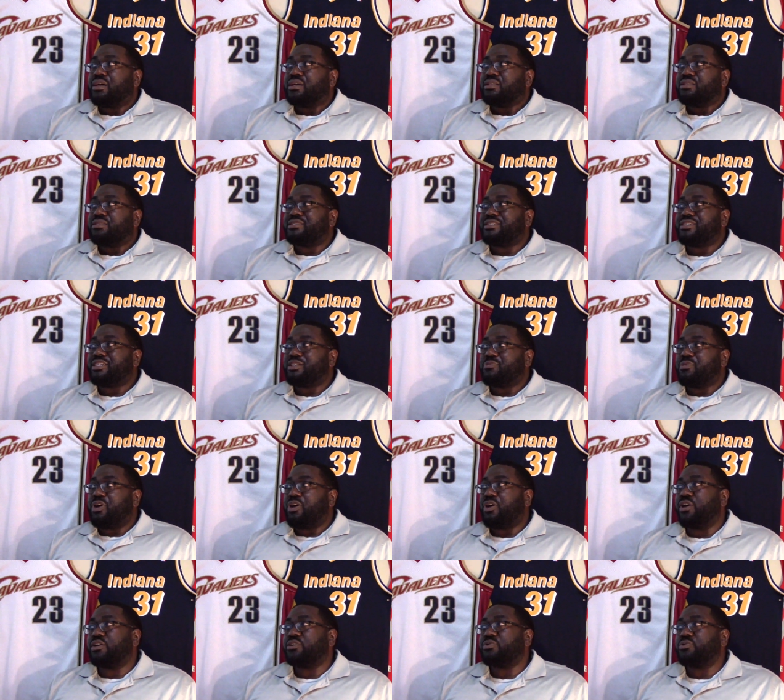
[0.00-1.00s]
Tim
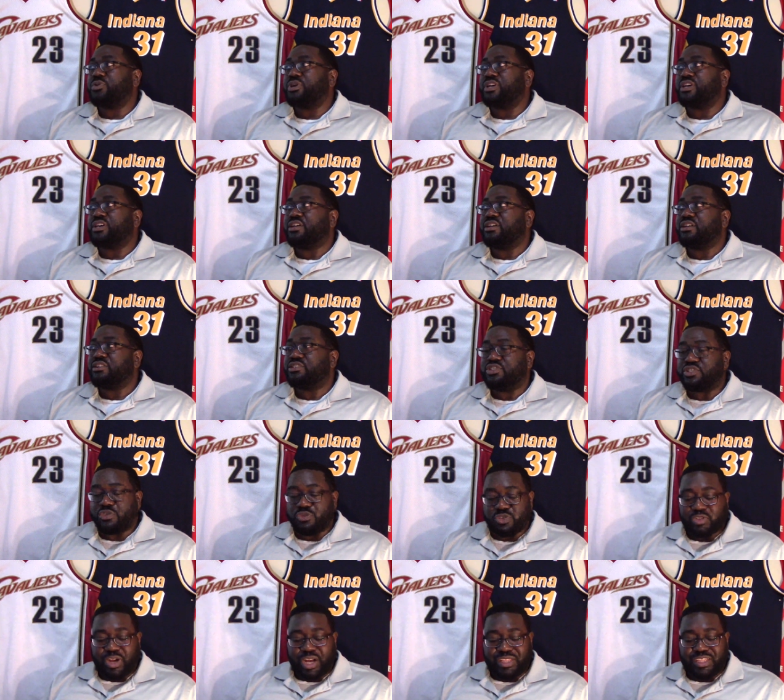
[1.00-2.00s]
Hardaway
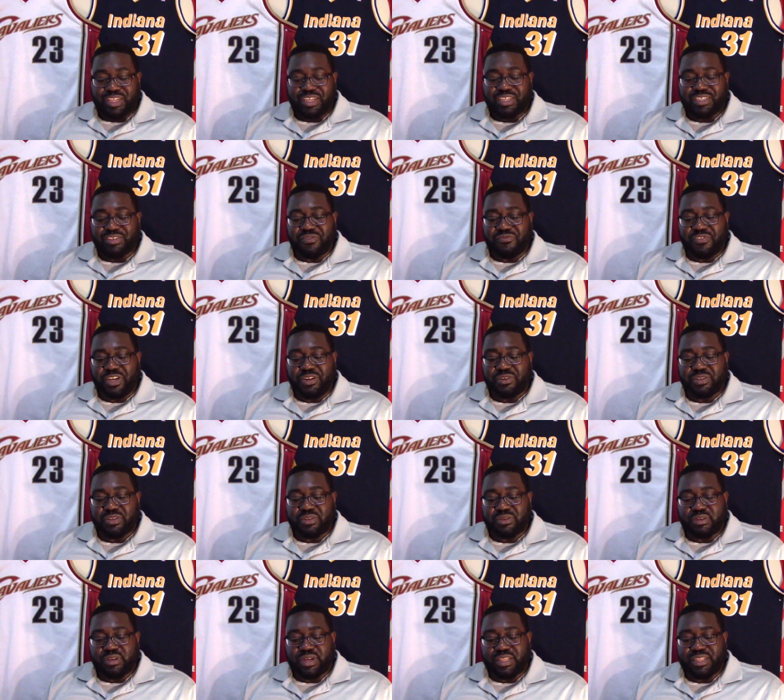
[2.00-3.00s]
Jr. I think is
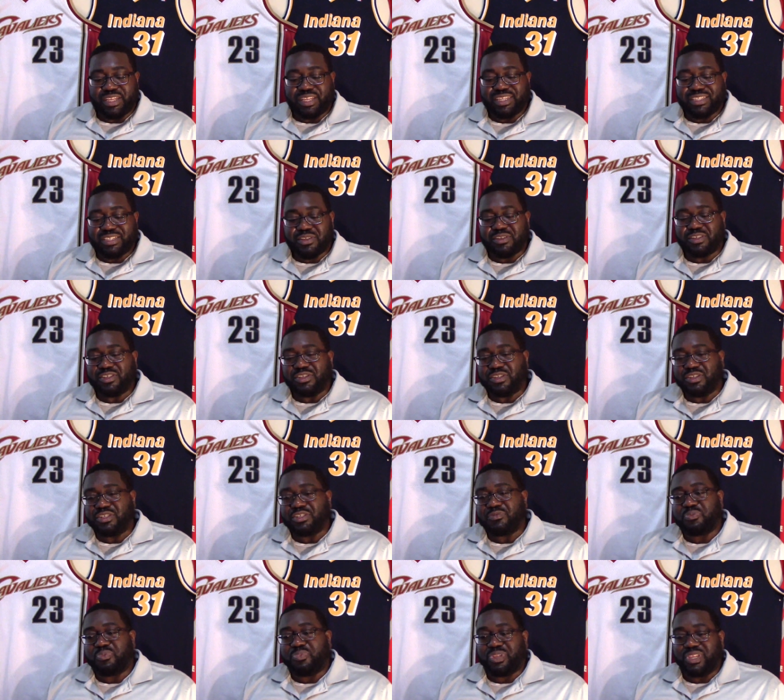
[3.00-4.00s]
a
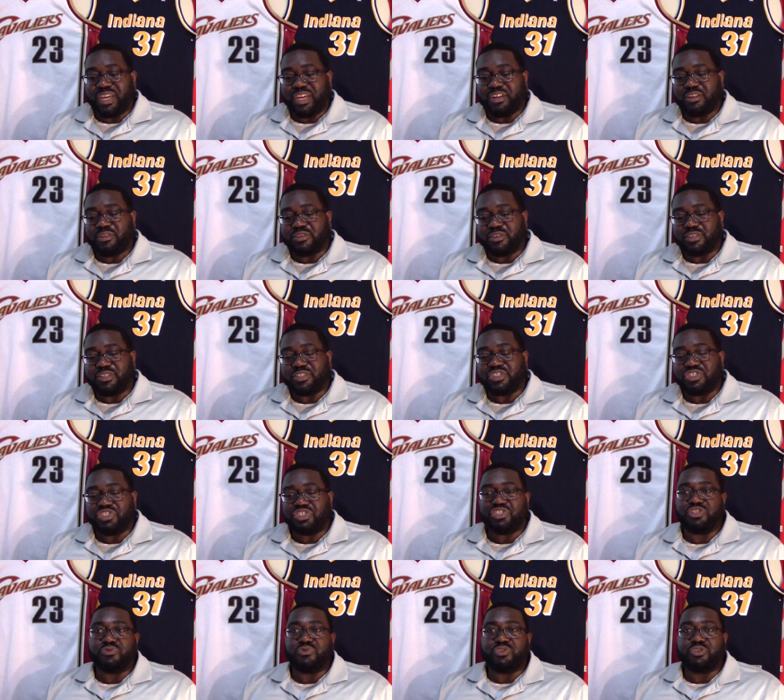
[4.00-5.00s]
good player, a good
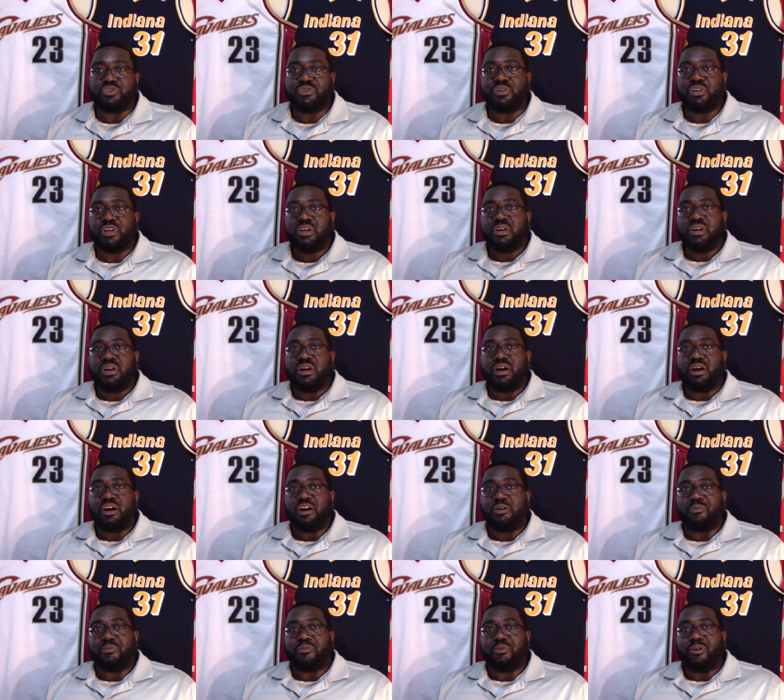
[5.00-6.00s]
shooter.
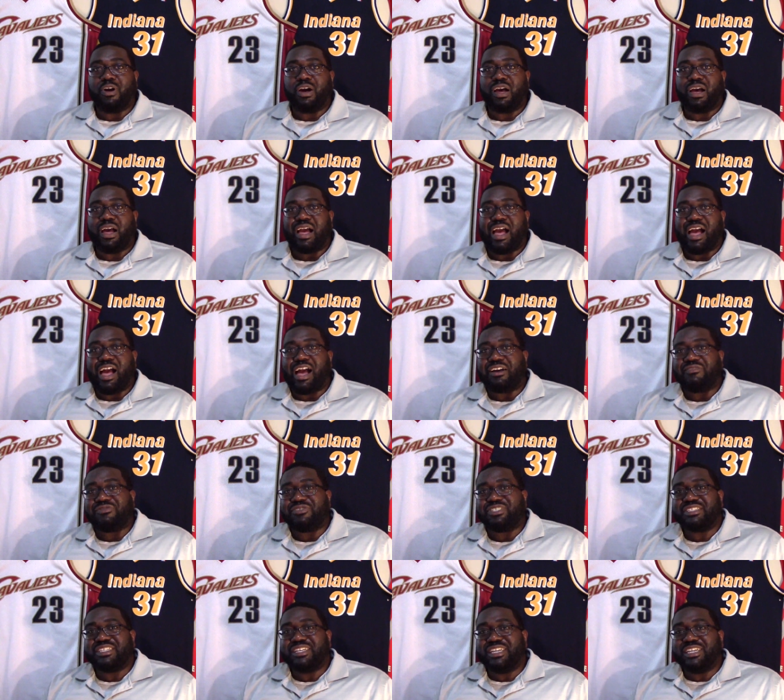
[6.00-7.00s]
I've
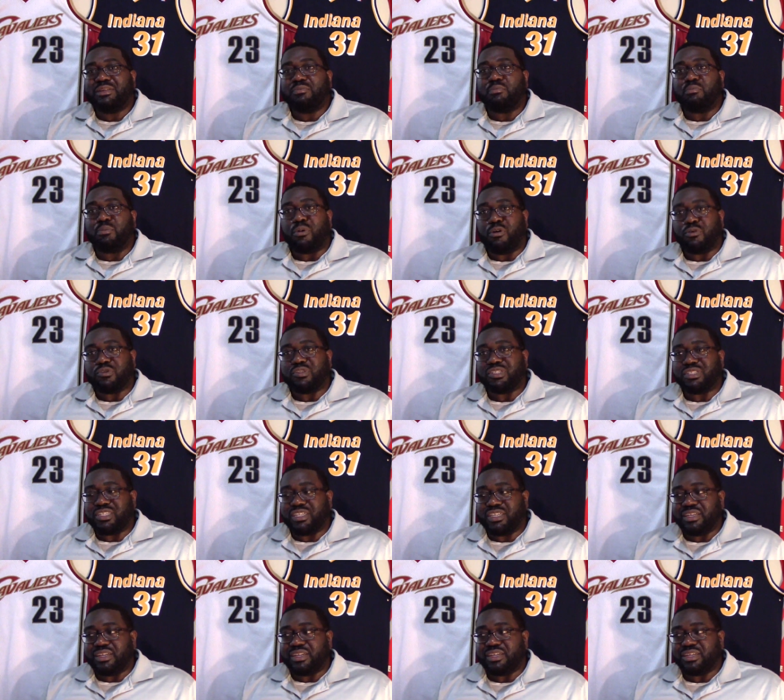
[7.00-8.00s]
seen
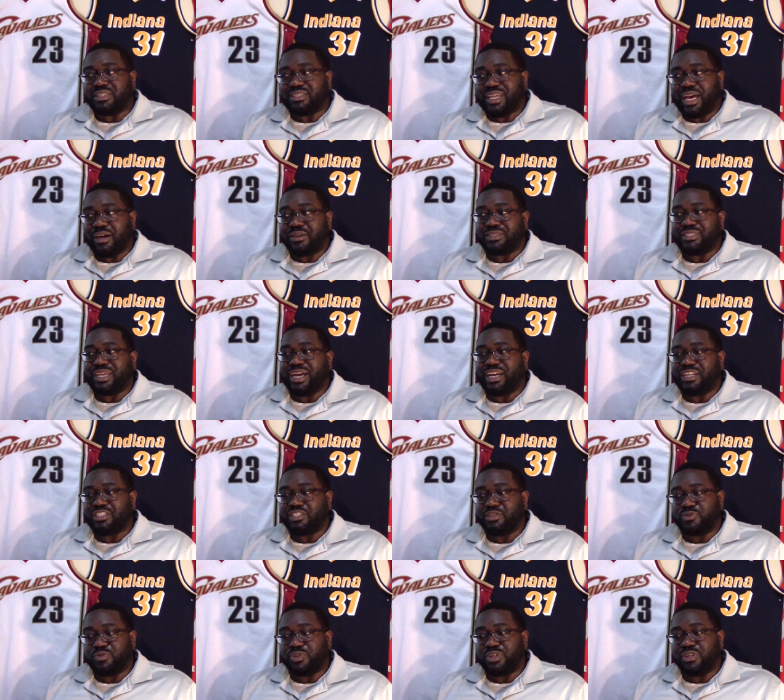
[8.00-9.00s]
mostly his outside
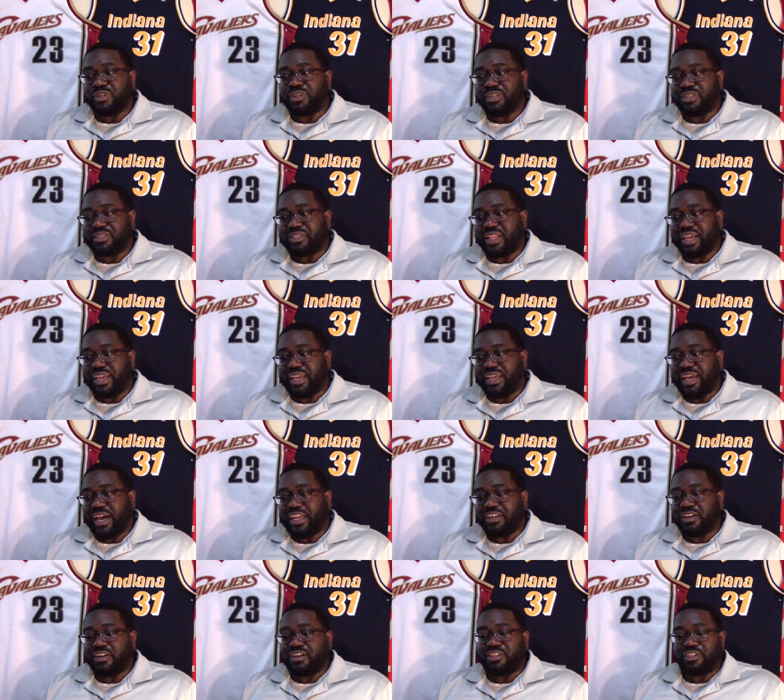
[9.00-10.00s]
shooting, his like kind
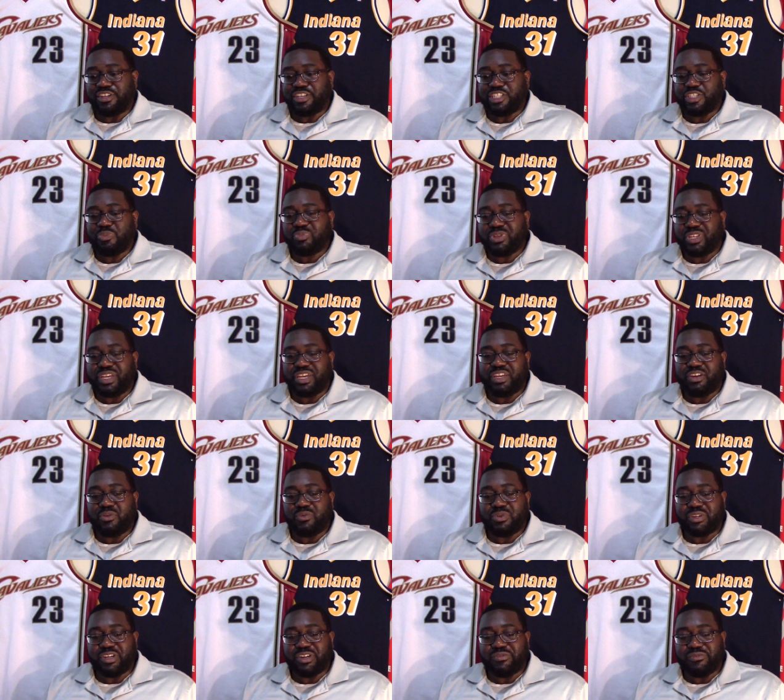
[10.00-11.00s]
of clutch play or
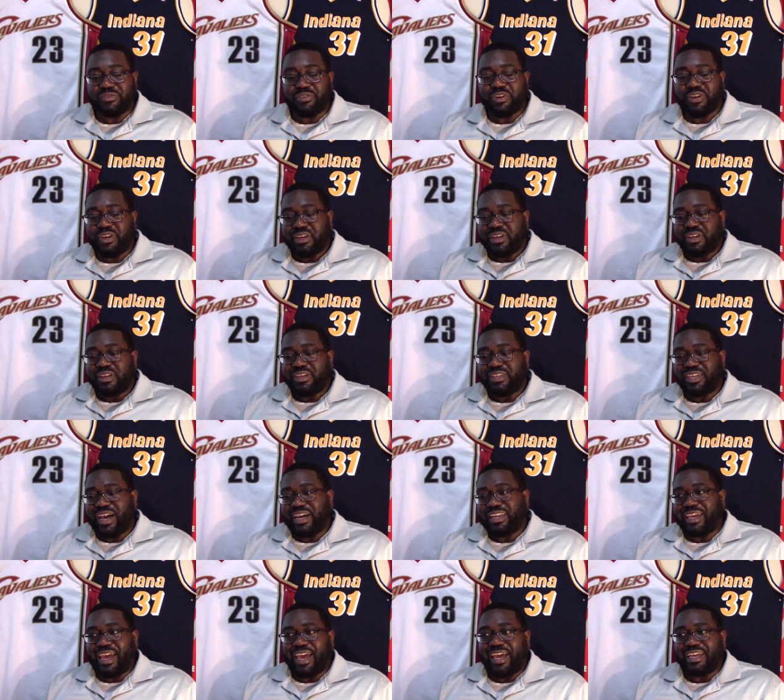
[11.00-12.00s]
whatever. He
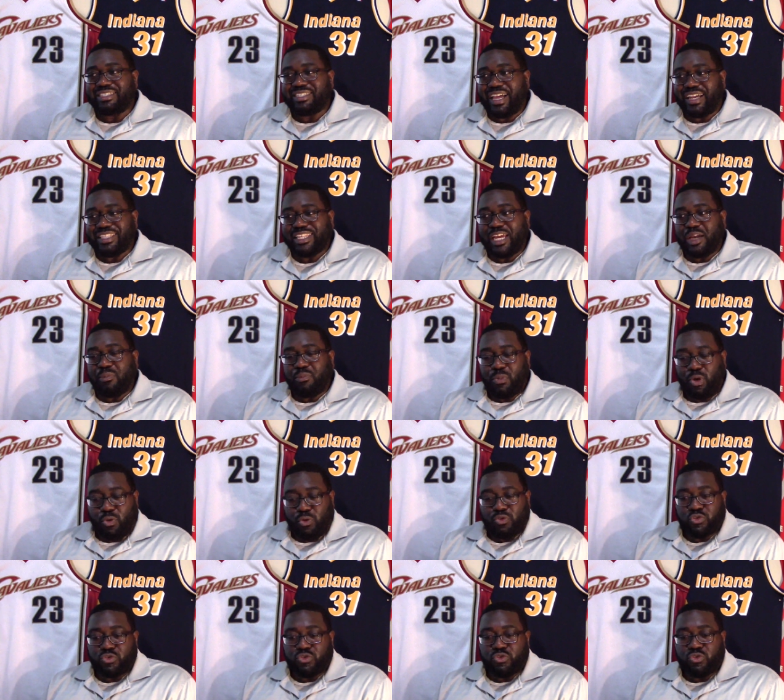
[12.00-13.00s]
kind of has like that
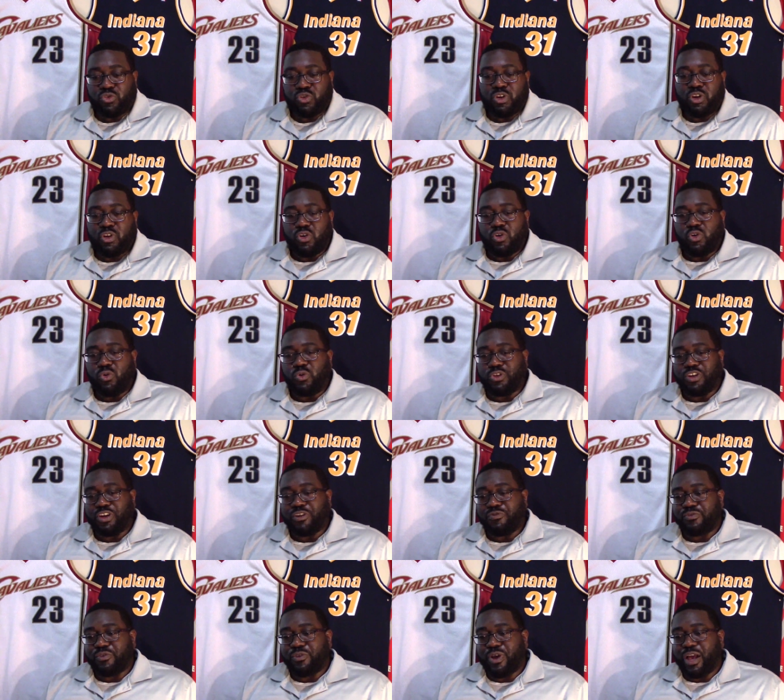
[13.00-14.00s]
motor or
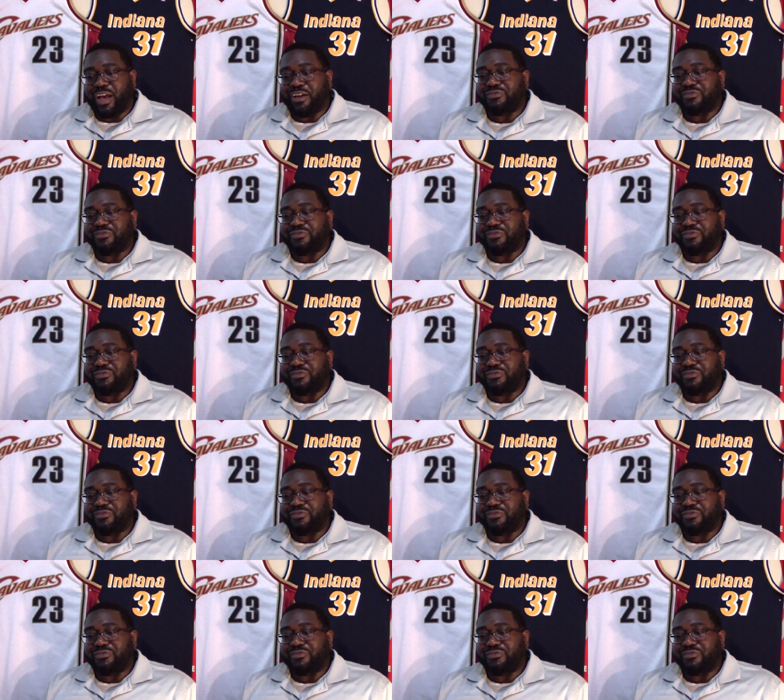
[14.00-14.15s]
whatever.